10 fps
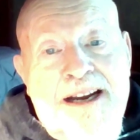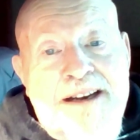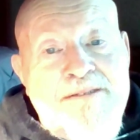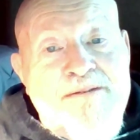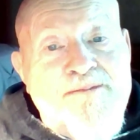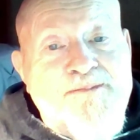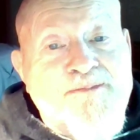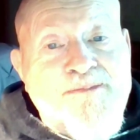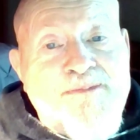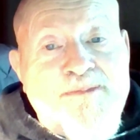
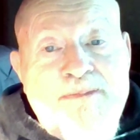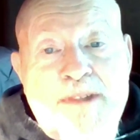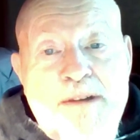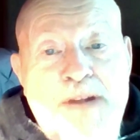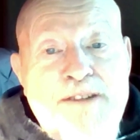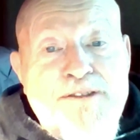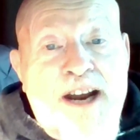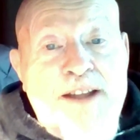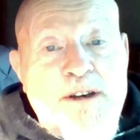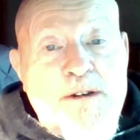my
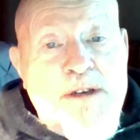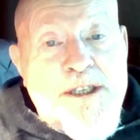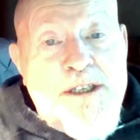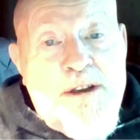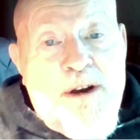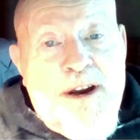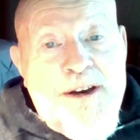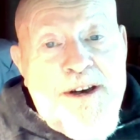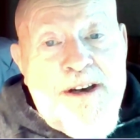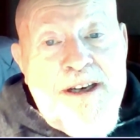father was a
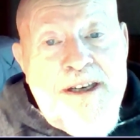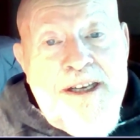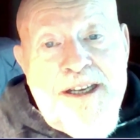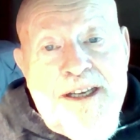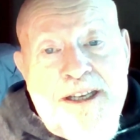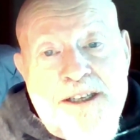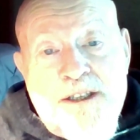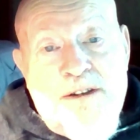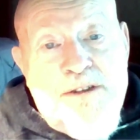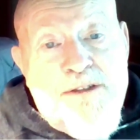lawyer,
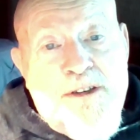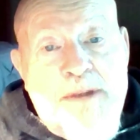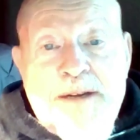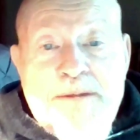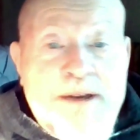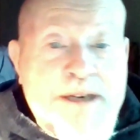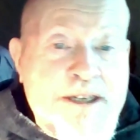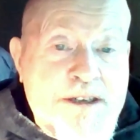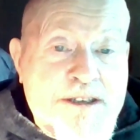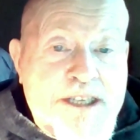and so for many,
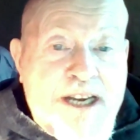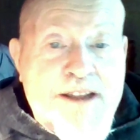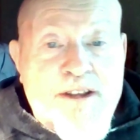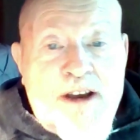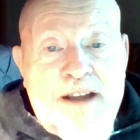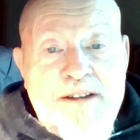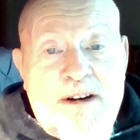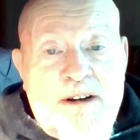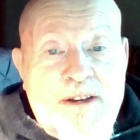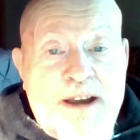many years I
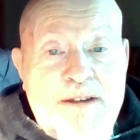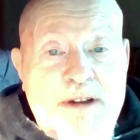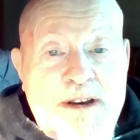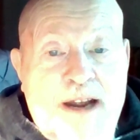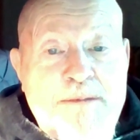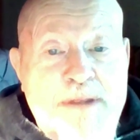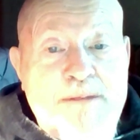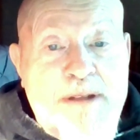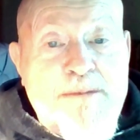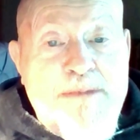thought, oh,
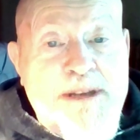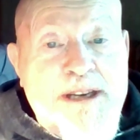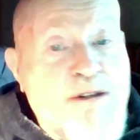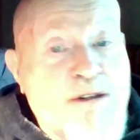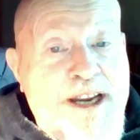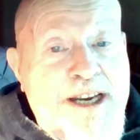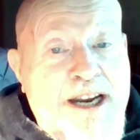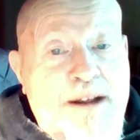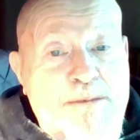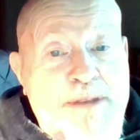that'd be
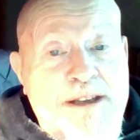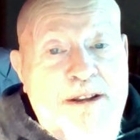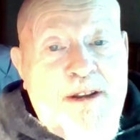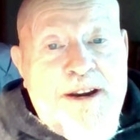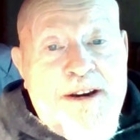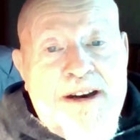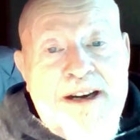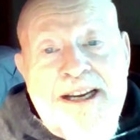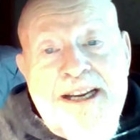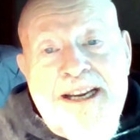great, I'll be a
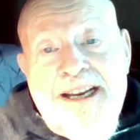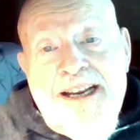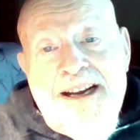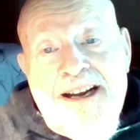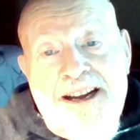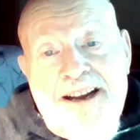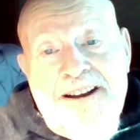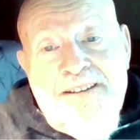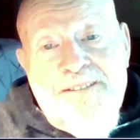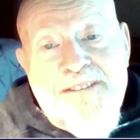lawyer.
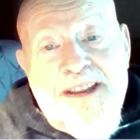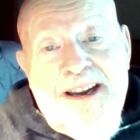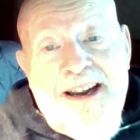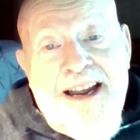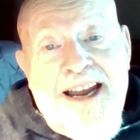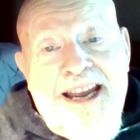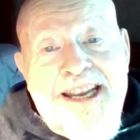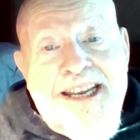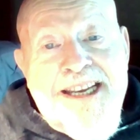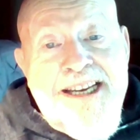
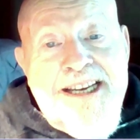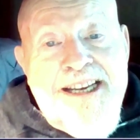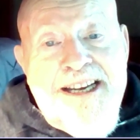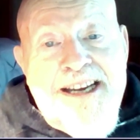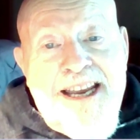I